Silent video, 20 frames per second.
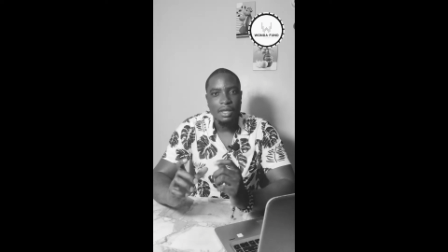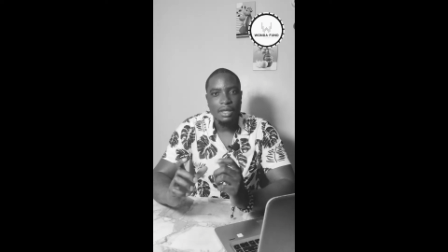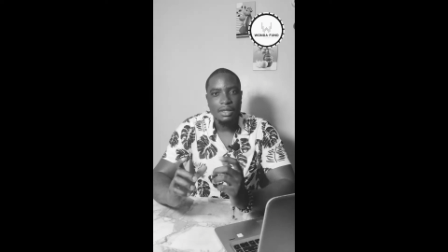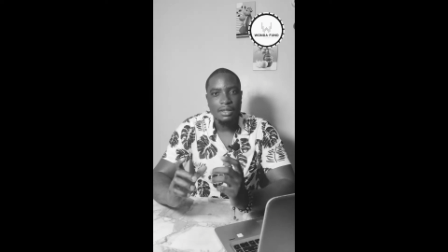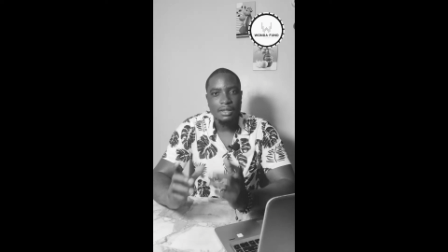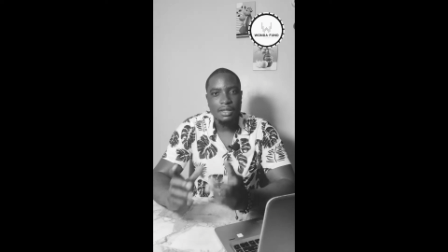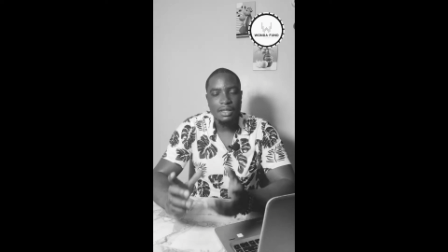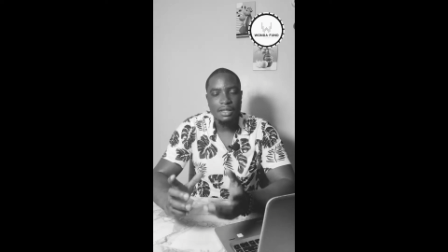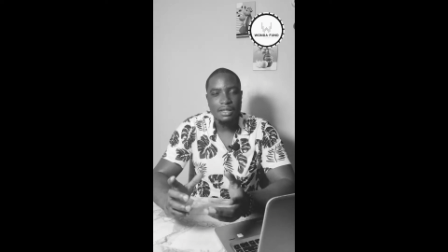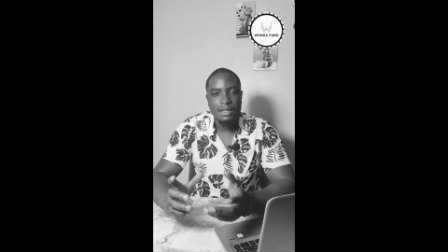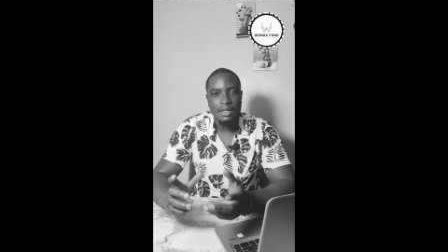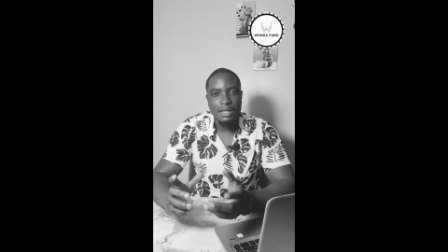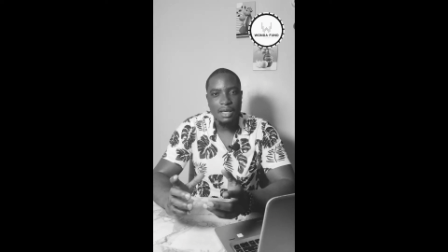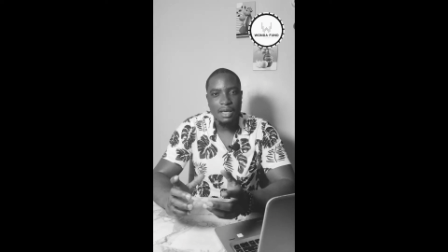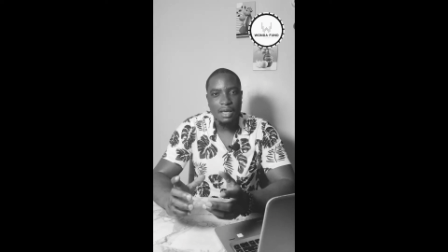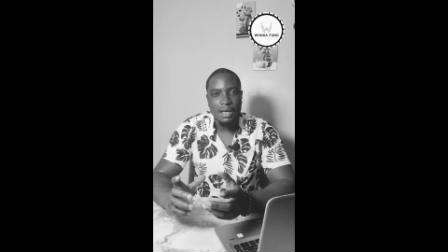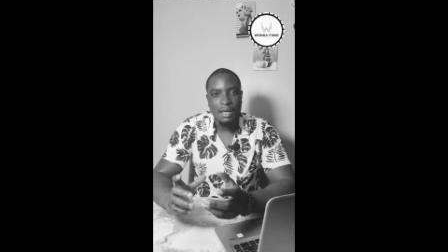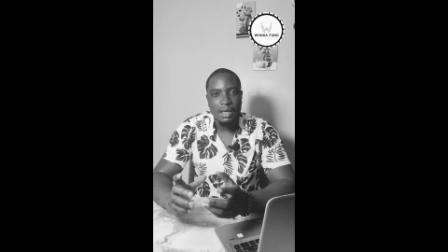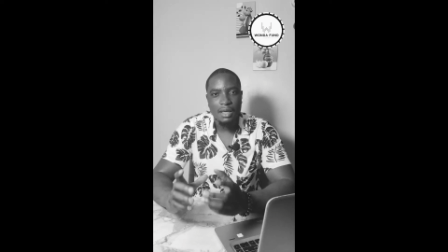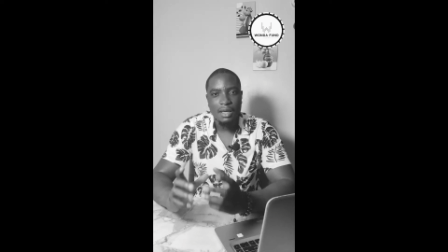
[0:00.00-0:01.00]

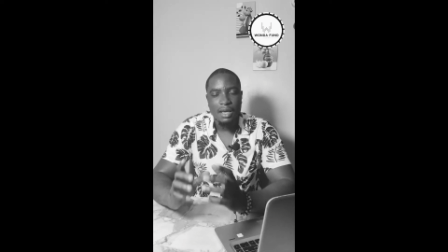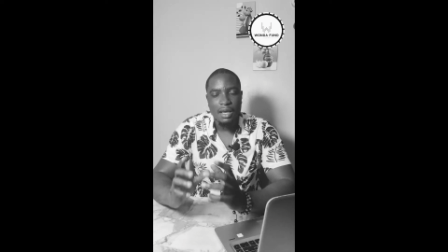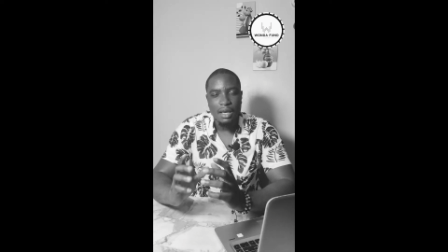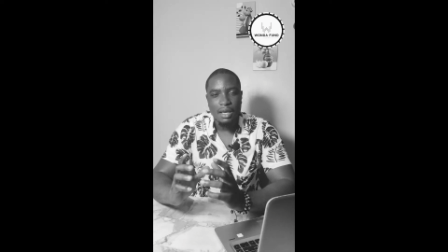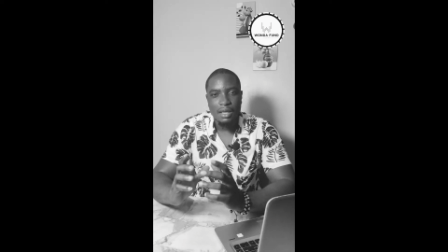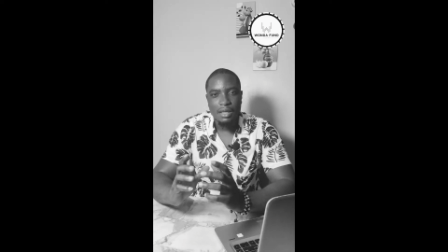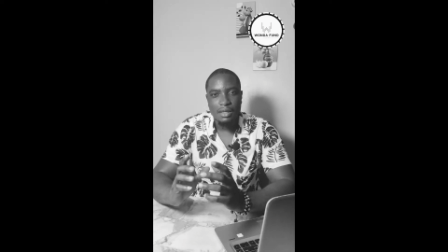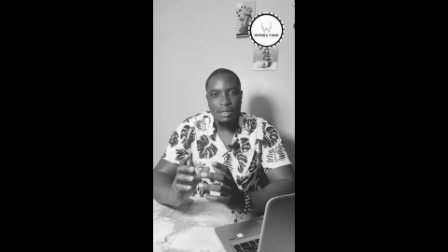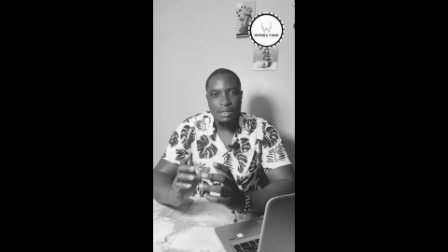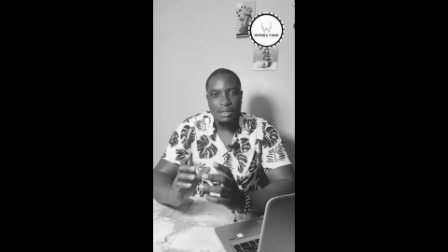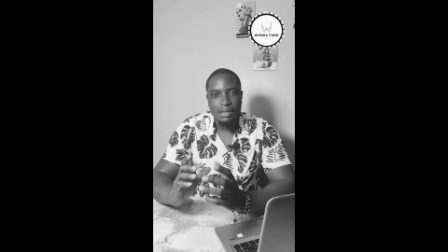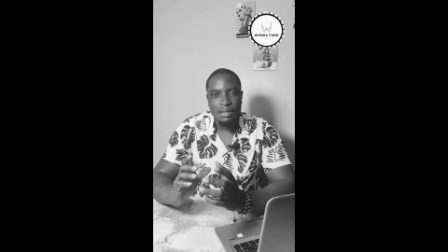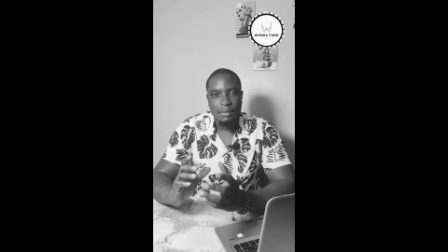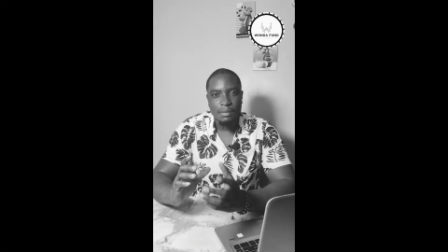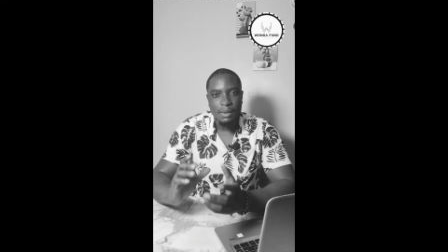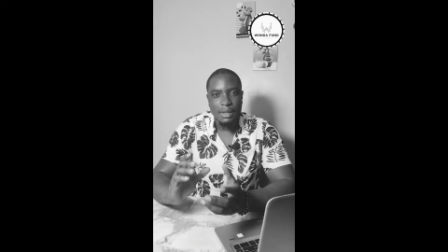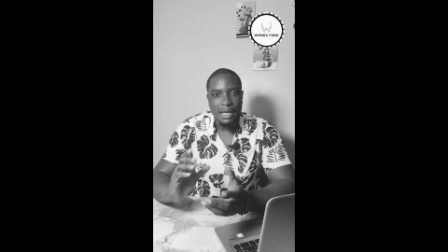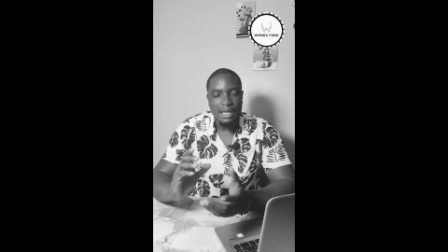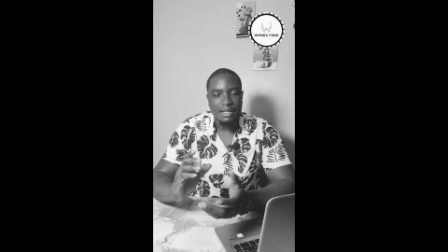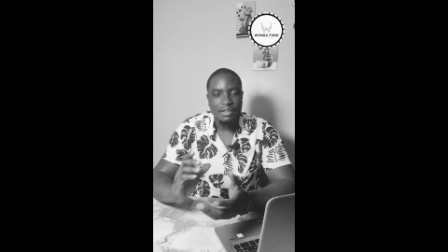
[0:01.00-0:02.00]
DCA is simply
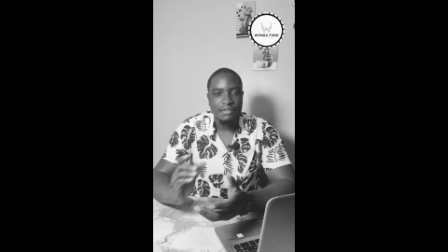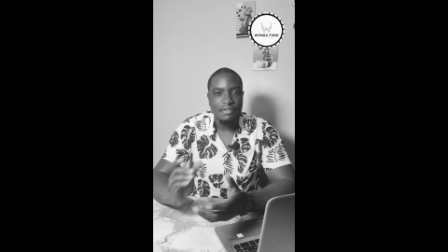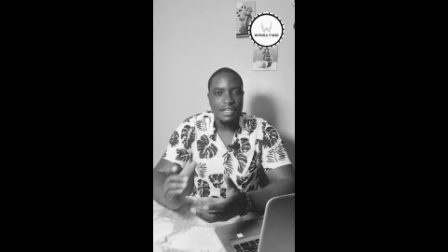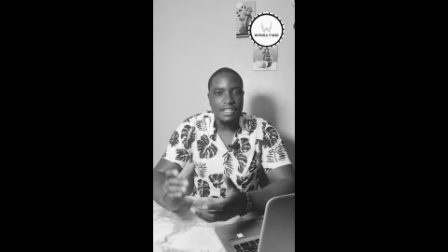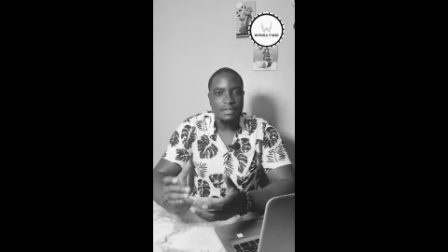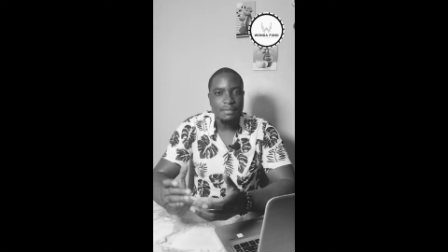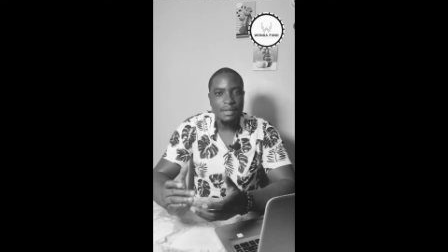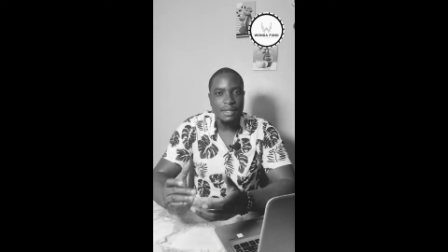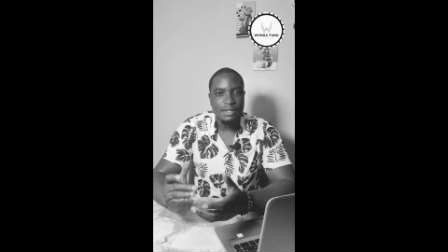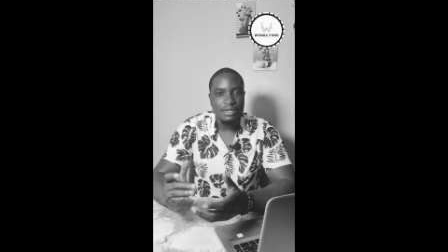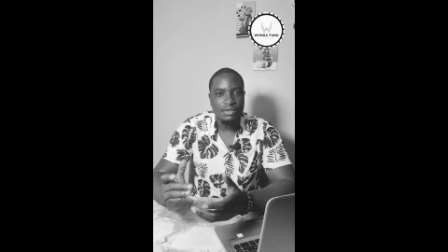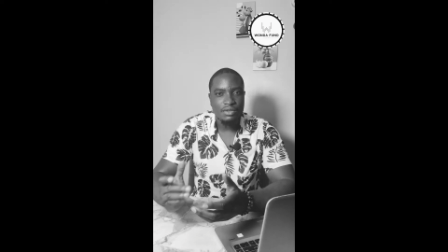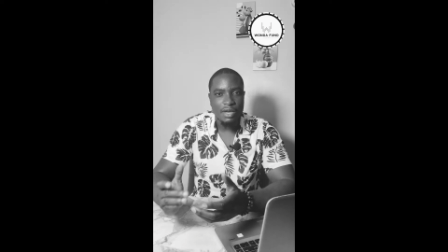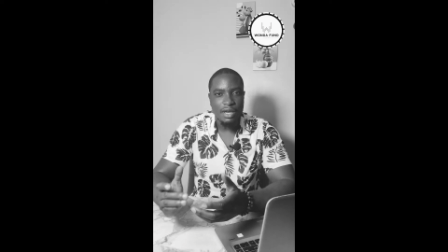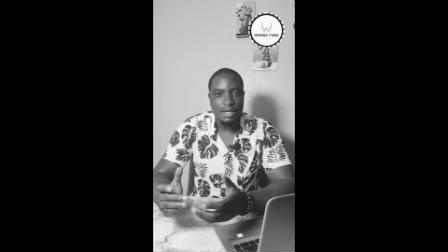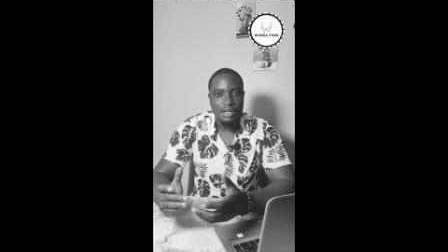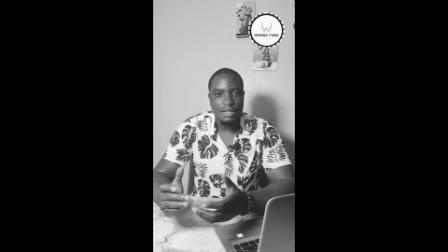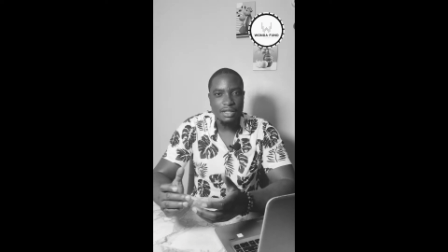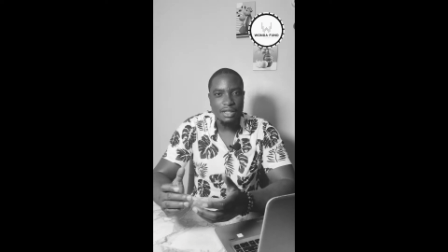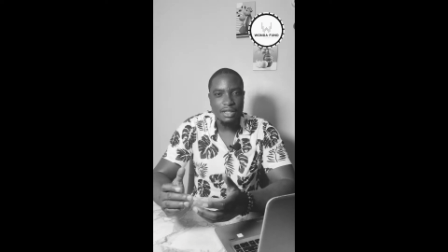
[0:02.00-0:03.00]
an investment
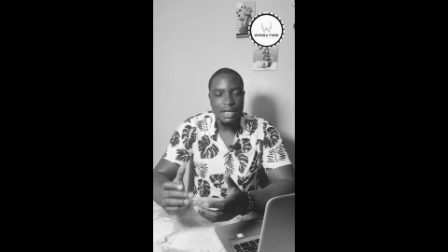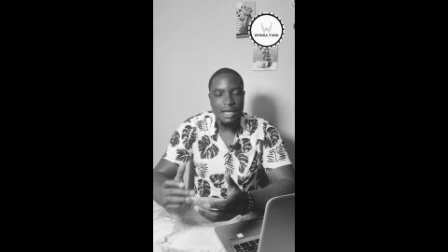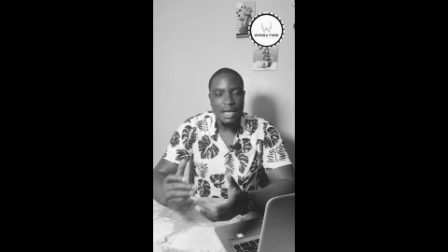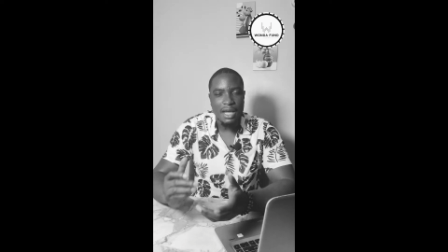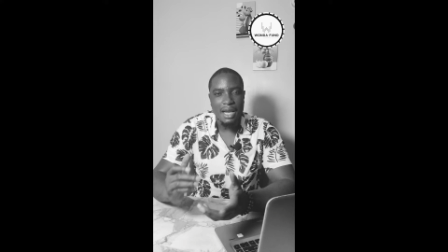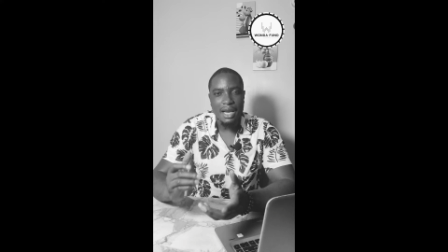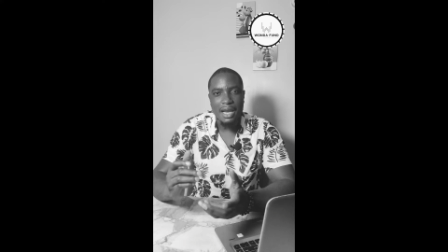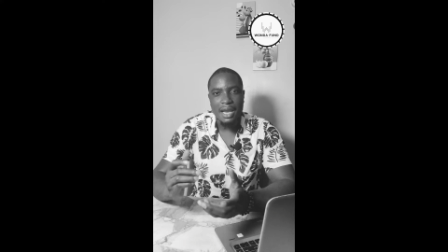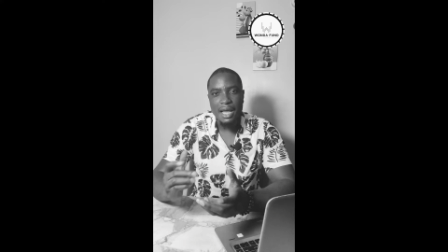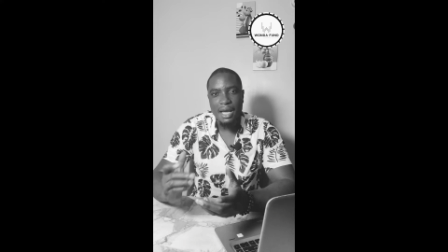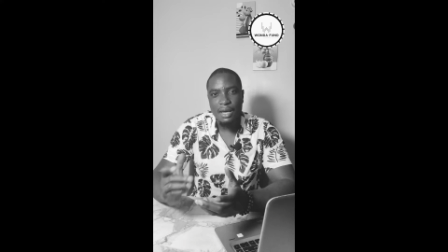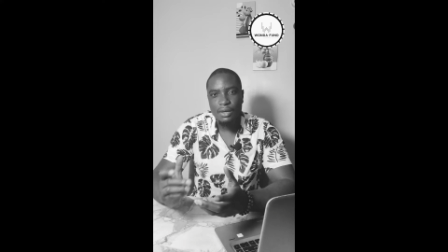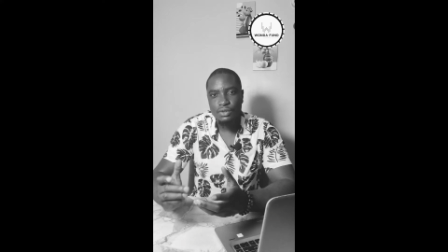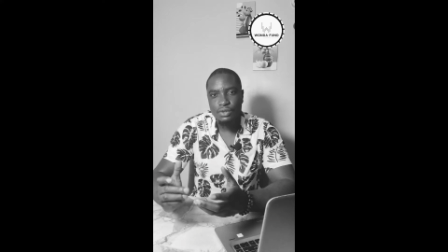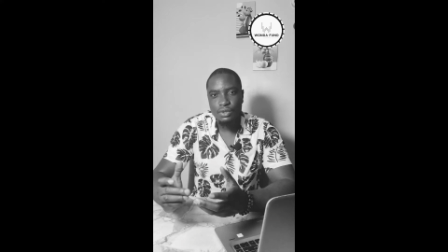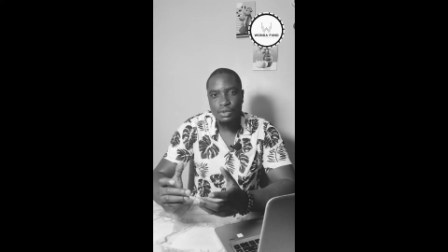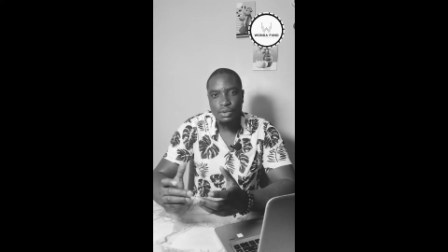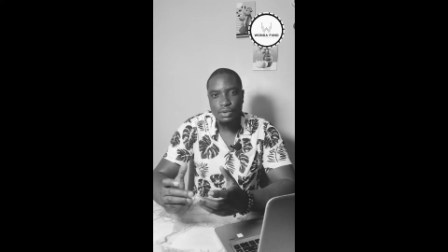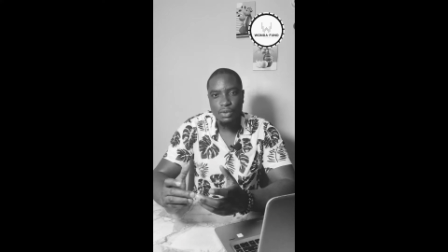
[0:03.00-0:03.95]
strategy that allows you,